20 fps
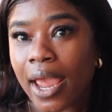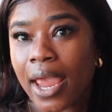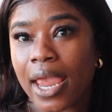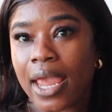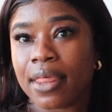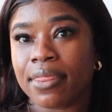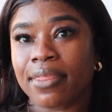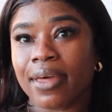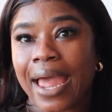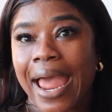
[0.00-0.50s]

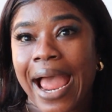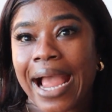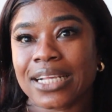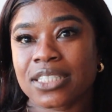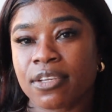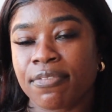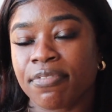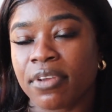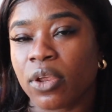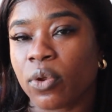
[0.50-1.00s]
and the
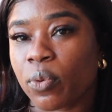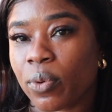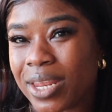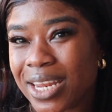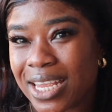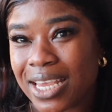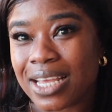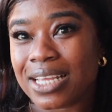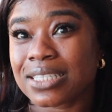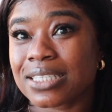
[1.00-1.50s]
active
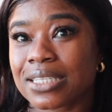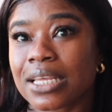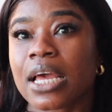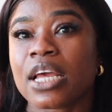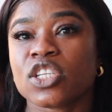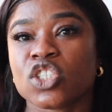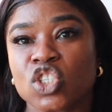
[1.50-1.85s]
ingredients.